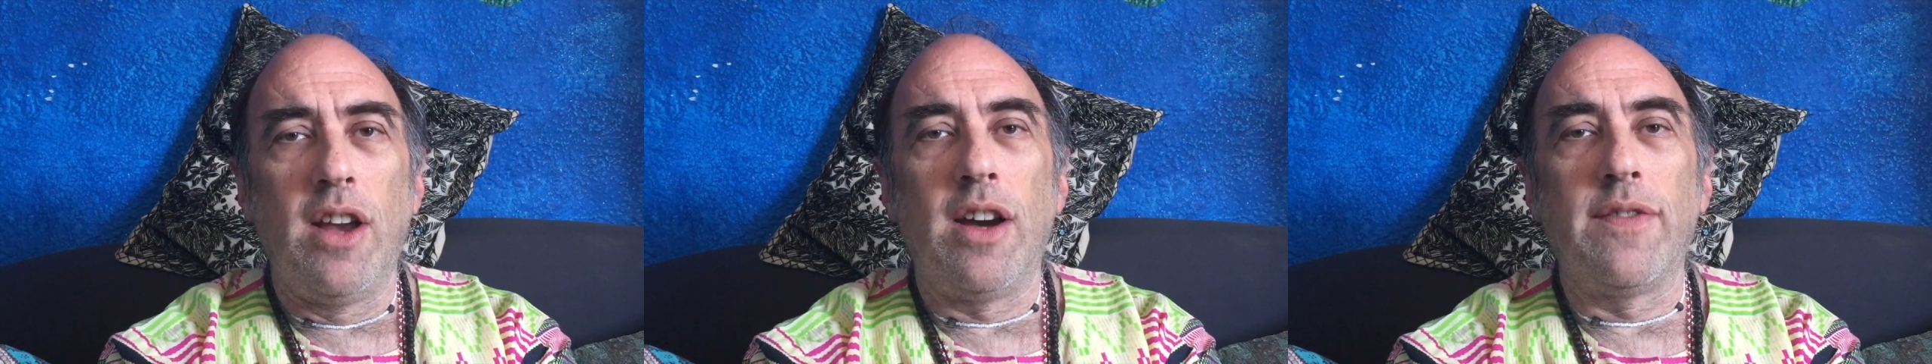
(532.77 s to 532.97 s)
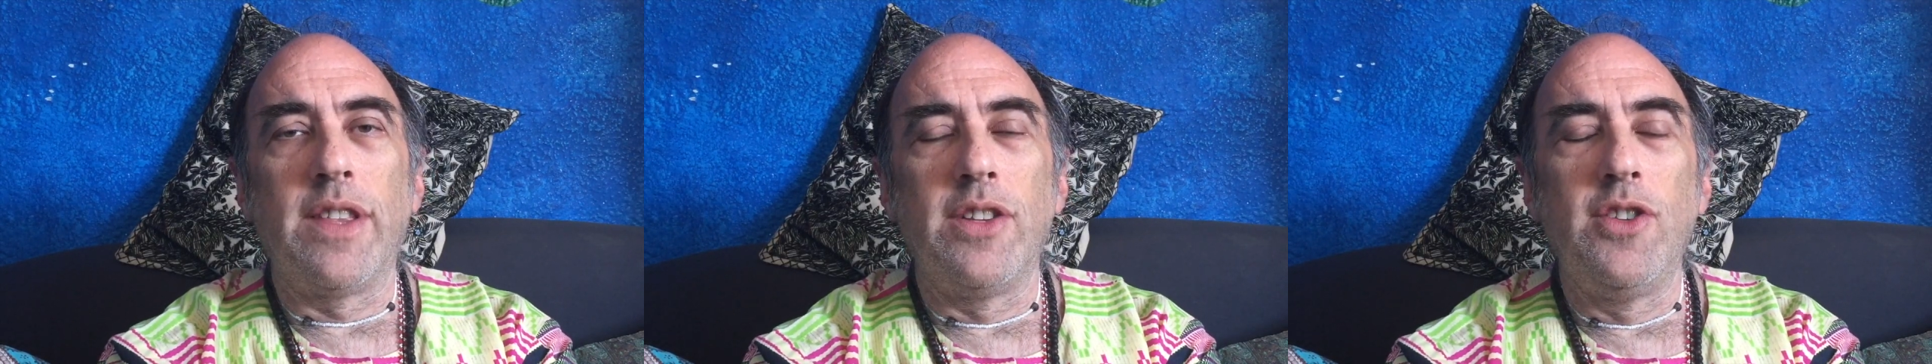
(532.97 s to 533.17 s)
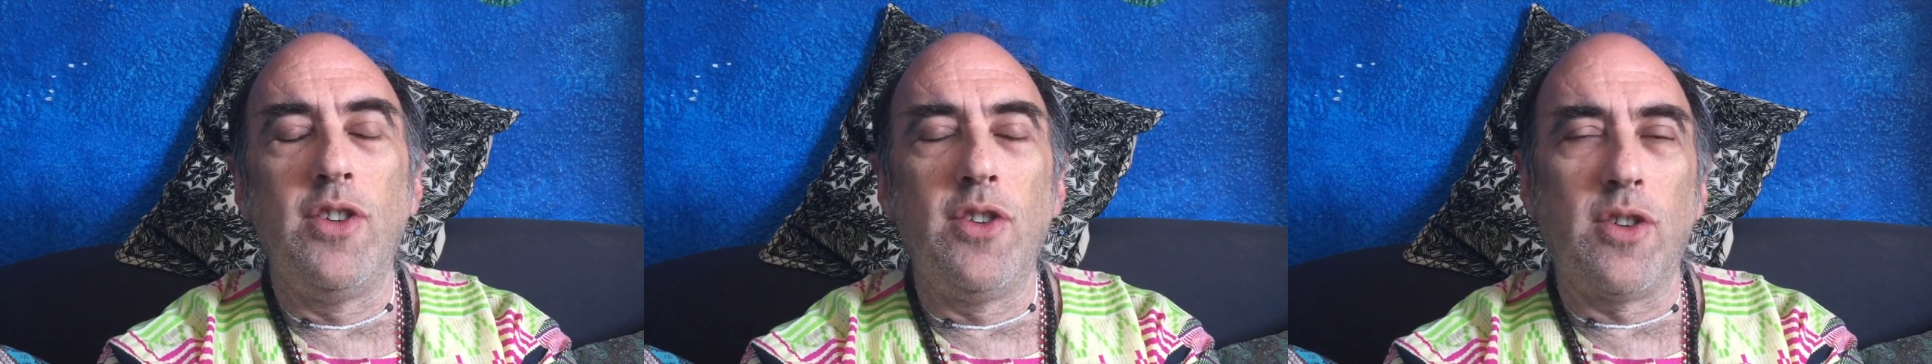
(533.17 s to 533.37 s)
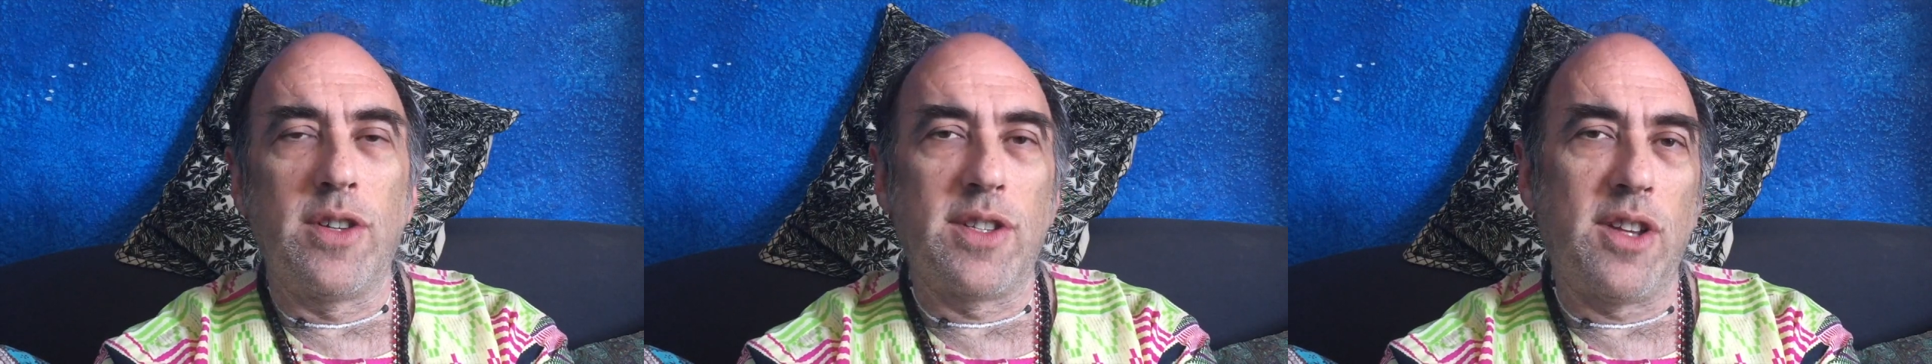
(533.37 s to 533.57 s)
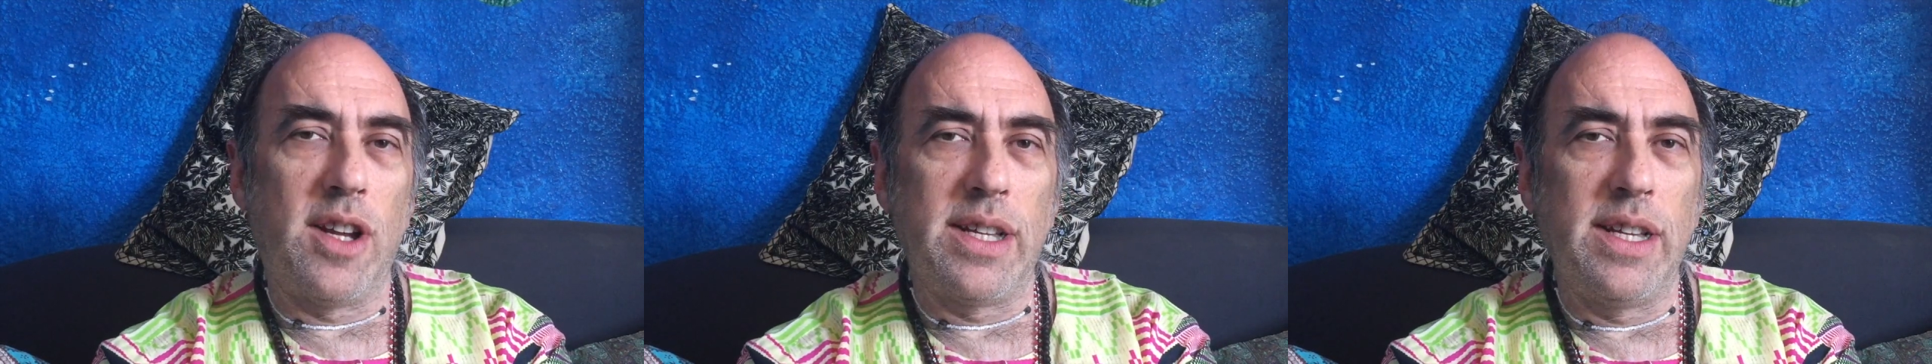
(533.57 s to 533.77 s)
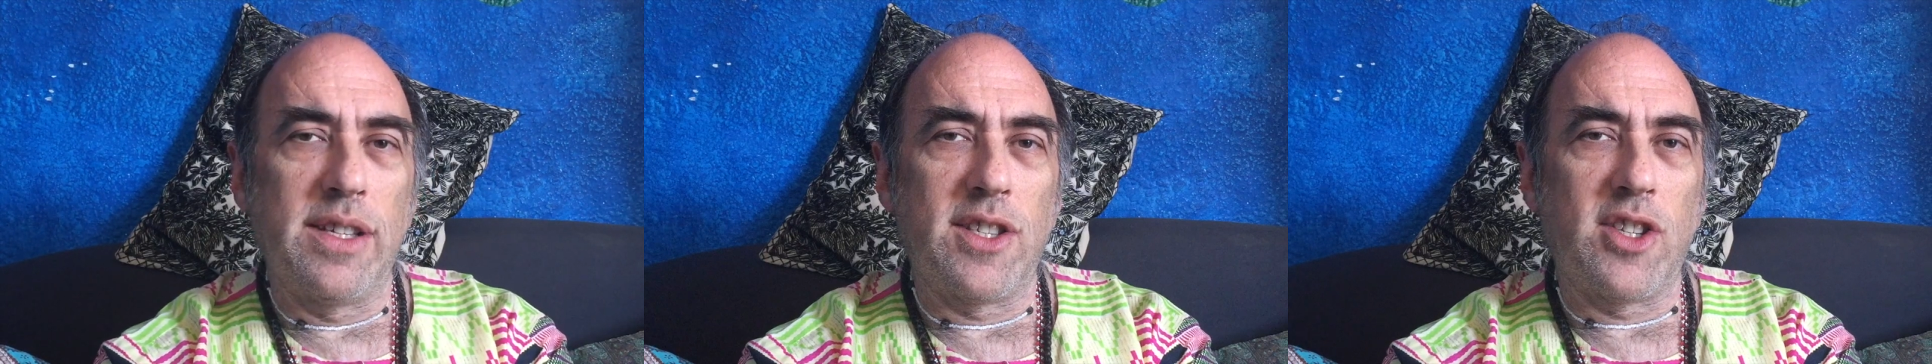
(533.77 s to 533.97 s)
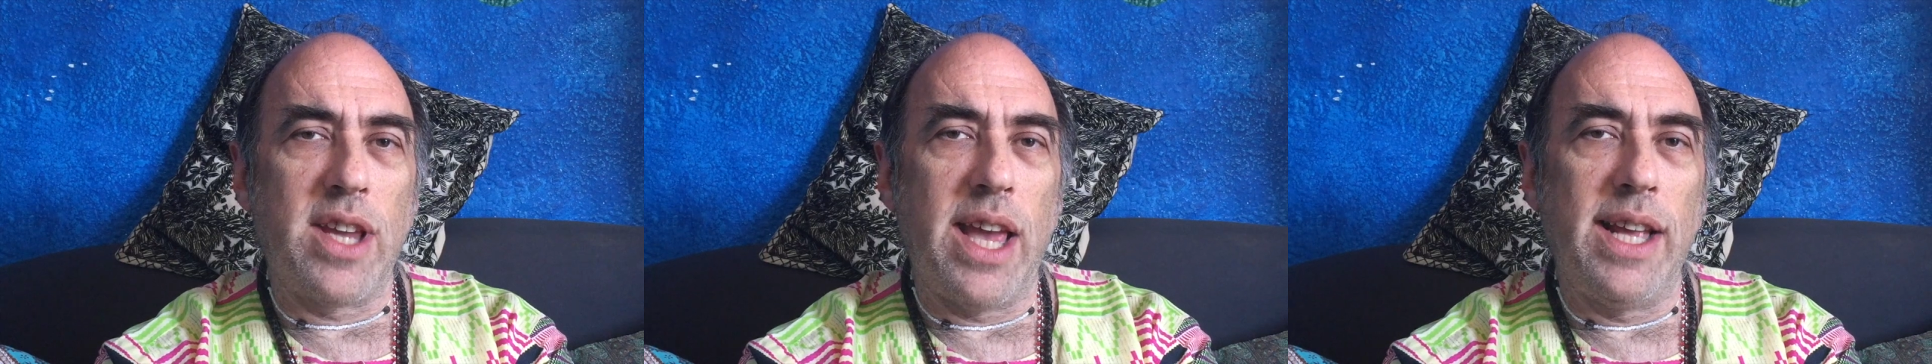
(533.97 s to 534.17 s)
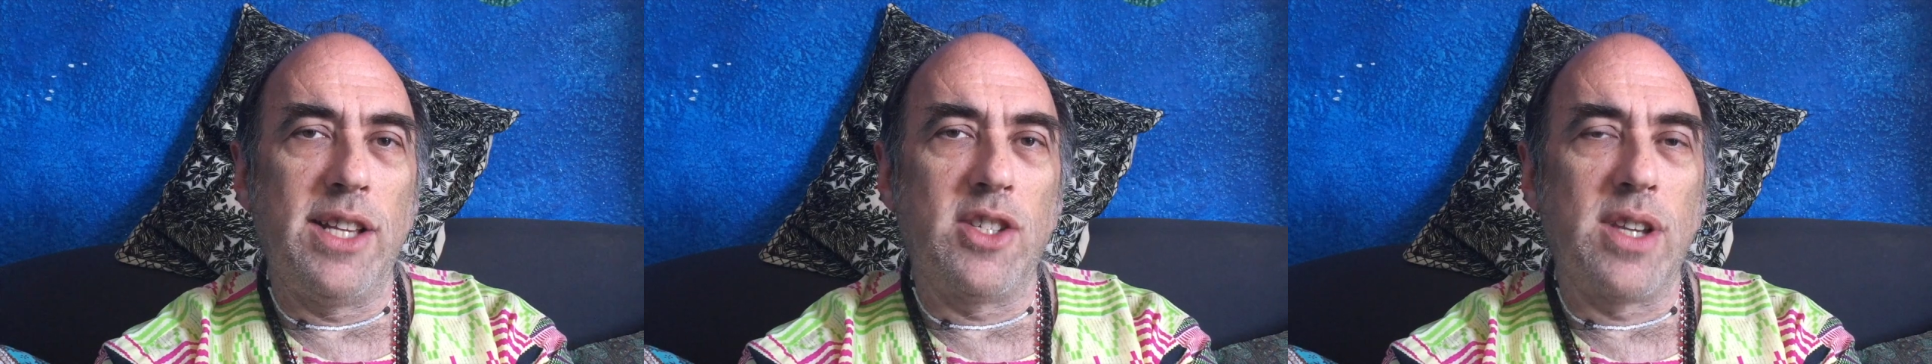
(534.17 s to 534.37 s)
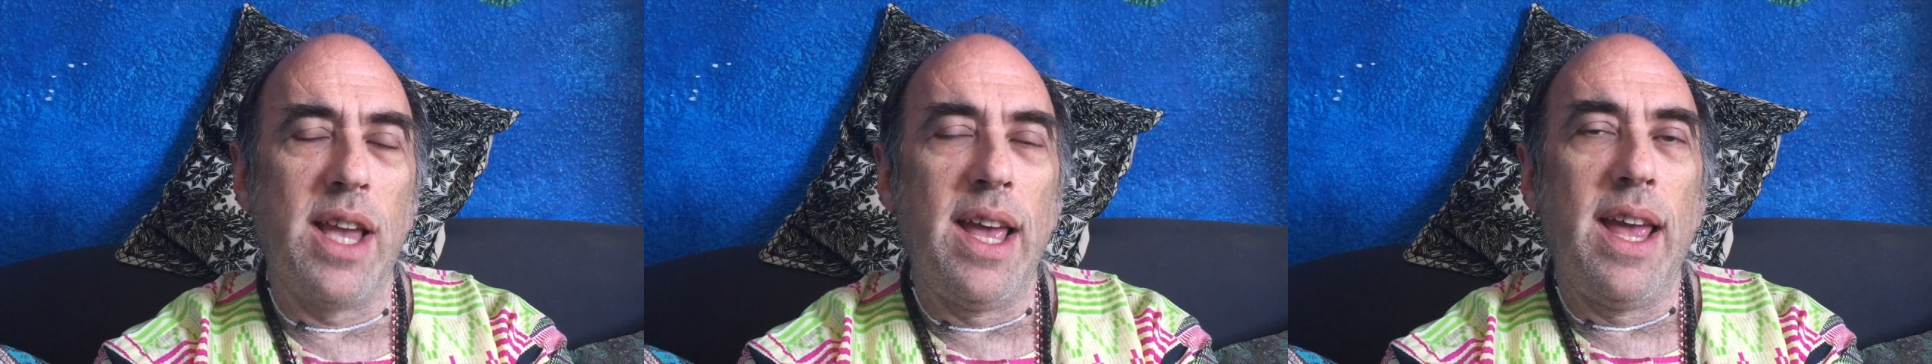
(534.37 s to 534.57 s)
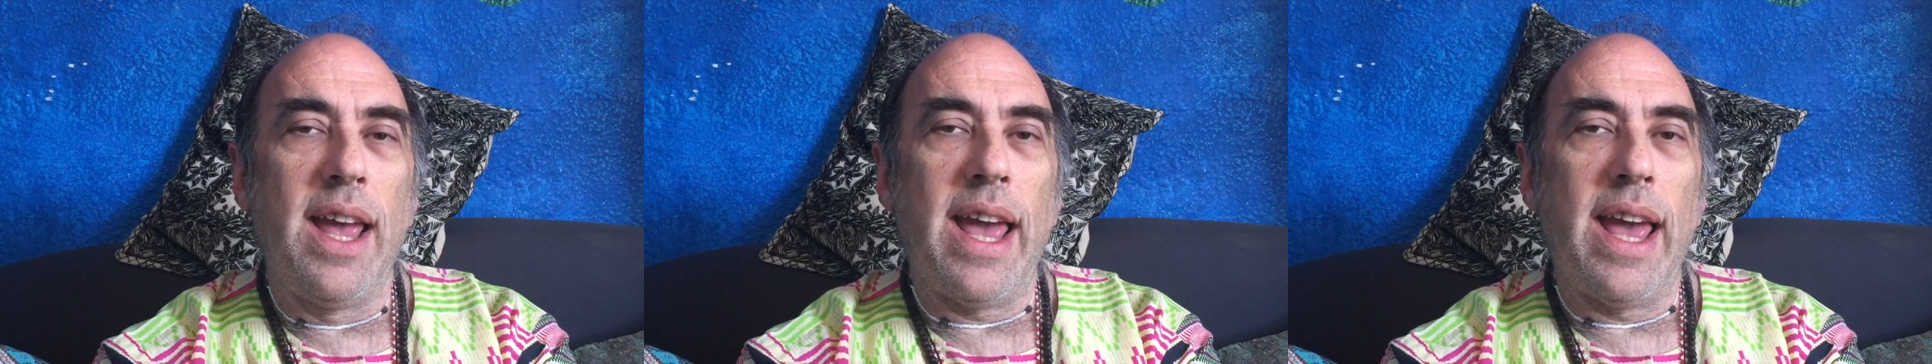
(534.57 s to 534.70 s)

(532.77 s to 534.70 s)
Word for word: of the New York Stock Exchange